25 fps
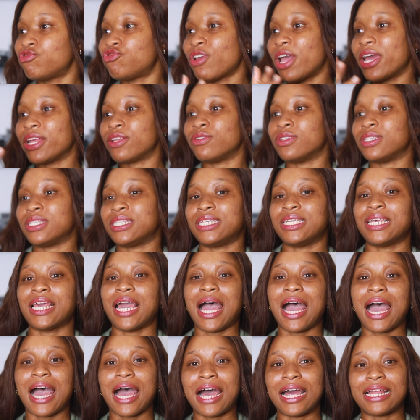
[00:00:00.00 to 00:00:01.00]
try to see,
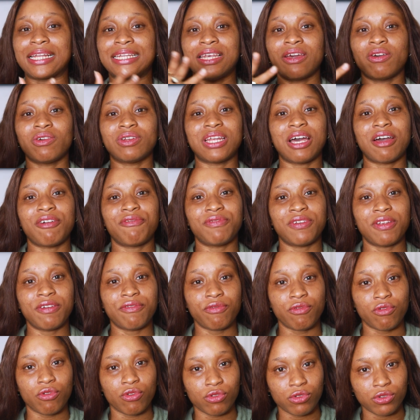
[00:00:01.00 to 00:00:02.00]
there are other
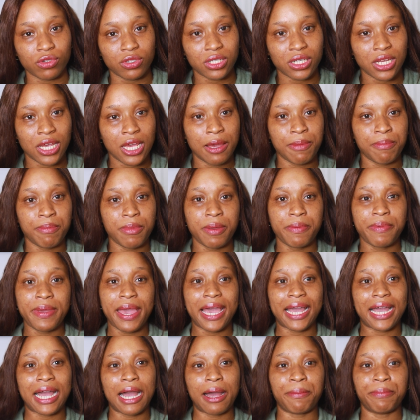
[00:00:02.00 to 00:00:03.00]
flavors. Maybe
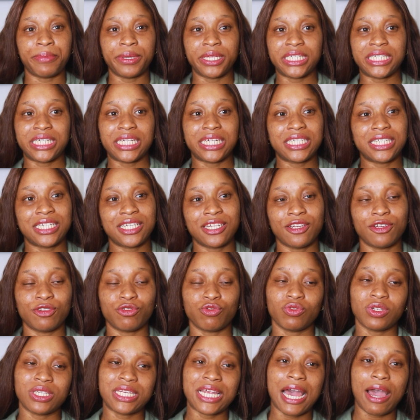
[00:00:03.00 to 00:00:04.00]
I can be changing it.
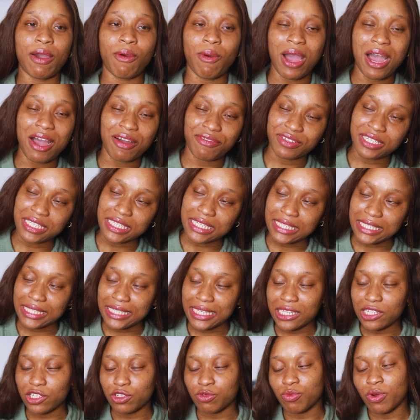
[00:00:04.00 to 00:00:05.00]
Today I will have cheese
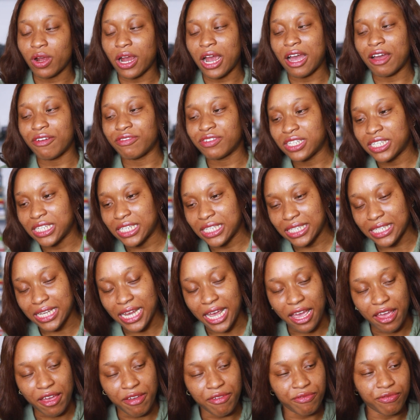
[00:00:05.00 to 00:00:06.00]
C, tomorrow I have cheese
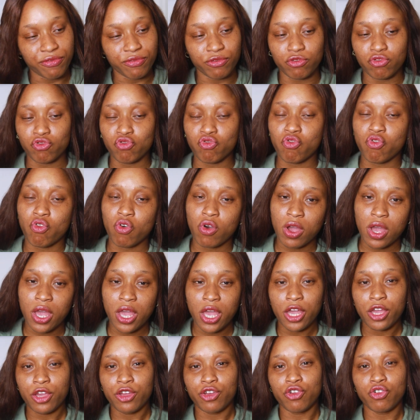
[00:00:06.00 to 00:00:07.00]
F.
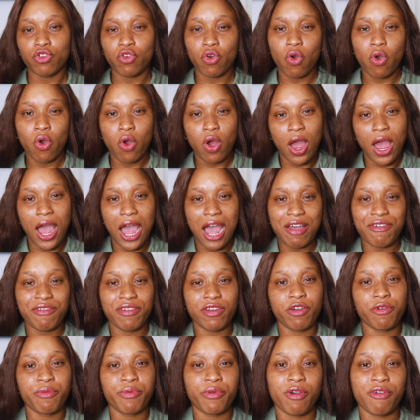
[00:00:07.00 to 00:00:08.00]
have a
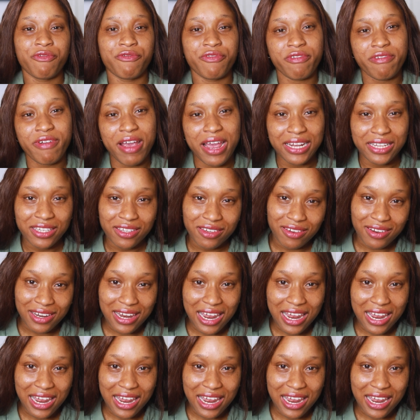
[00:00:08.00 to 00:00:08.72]
little bit of variety in your